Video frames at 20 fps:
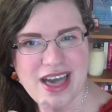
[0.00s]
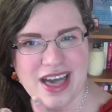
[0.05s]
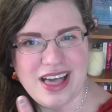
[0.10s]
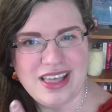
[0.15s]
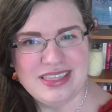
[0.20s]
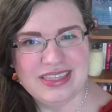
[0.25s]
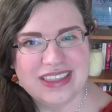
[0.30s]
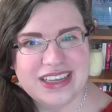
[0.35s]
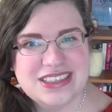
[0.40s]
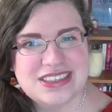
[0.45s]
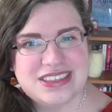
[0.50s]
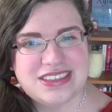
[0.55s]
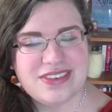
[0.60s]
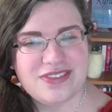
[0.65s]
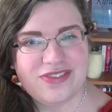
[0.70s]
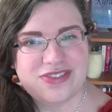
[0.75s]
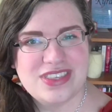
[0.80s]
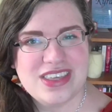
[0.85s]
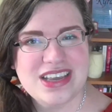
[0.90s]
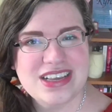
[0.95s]
a list
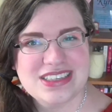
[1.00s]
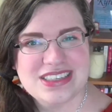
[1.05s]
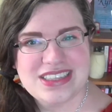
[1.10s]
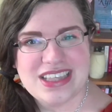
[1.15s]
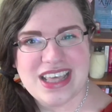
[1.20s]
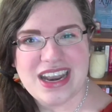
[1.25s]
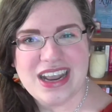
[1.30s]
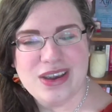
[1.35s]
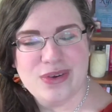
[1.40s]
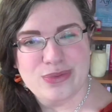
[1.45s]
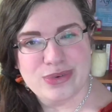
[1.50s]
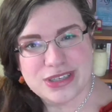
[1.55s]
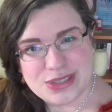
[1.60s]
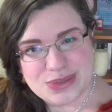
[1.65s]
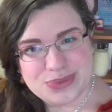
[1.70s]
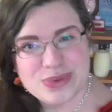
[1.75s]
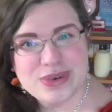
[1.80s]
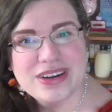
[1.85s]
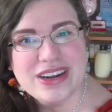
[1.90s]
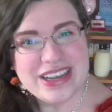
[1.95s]
of things that I wish
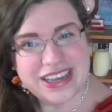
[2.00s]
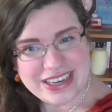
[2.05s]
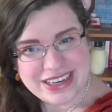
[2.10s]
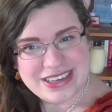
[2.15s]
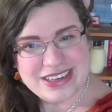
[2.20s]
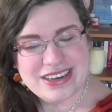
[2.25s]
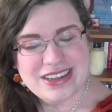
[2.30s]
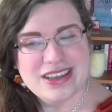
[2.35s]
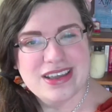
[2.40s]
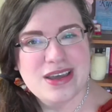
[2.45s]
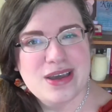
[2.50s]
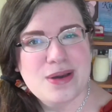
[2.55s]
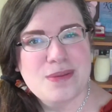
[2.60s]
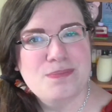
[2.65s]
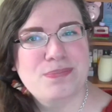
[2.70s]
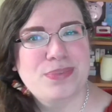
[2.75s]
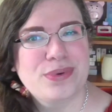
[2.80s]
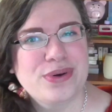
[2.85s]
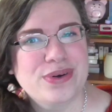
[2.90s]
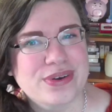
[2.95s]
were in
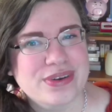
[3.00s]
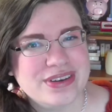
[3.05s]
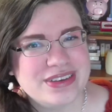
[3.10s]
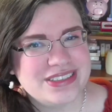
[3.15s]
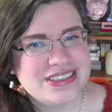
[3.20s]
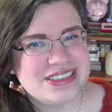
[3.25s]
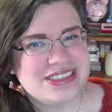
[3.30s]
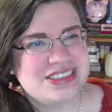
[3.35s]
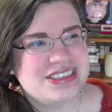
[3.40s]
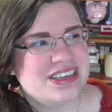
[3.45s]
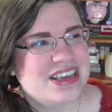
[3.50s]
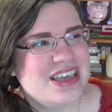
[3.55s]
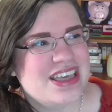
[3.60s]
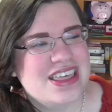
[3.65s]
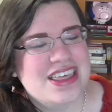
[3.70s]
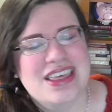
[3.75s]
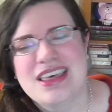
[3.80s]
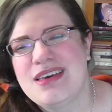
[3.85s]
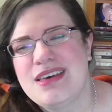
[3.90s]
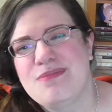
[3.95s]
books.
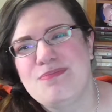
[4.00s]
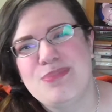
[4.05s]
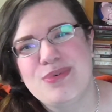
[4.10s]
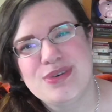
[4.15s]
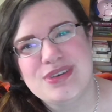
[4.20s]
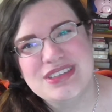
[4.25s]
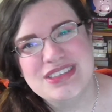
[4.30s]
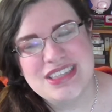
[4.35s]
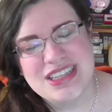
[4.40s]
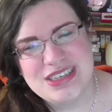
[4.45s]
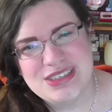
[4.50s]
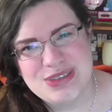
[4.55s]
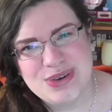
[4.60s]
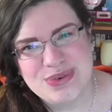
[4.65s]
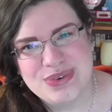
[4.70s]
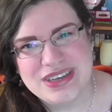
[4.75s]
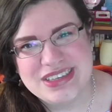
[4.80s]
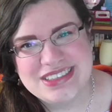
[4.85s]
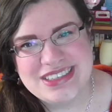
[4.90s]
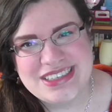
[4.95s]
Books that
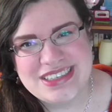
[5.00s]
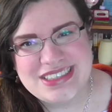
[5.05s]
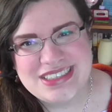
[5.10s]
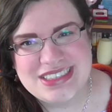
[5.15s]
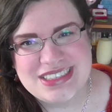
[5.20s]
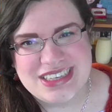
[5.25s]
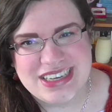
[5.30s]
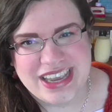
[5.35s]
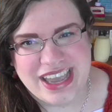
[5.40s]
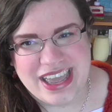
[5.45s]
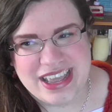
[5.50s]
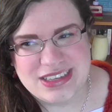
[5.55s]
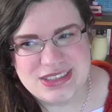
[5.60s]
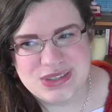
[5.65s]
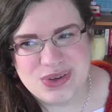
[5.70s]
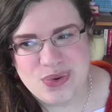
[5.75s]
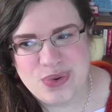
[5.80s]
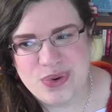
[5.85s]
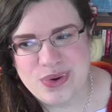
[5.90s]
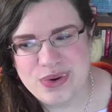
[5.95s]
don't exist yet,
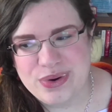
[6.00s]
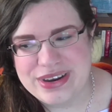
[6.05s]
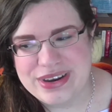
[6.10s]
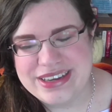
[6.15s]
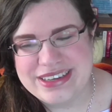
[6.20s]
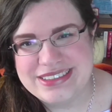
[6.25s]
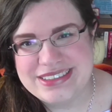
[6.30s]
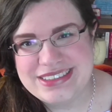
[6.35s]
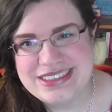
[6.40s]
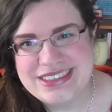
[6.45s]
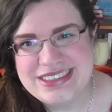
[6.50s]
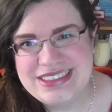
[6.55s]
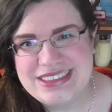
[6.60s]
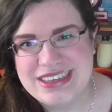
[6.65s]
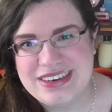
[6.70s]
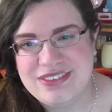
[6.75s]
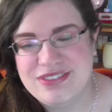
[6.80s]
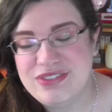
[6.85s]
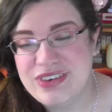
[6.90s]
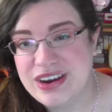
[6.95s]
or exist
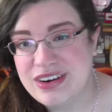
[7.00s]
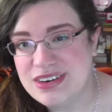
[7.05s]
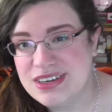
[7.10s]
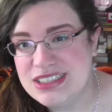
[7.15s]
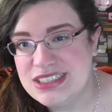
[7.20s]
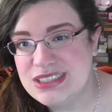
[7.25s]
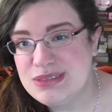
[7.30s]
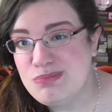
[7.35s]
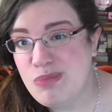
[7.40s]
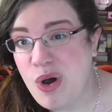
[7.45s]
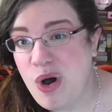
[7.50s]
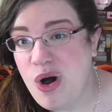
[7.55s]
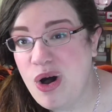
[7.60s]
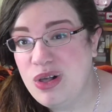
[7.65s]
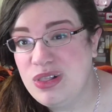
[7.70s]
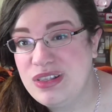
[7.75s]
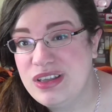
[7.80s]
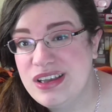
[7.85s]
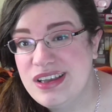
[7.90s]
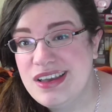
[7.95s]
in a very
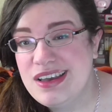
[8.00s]
small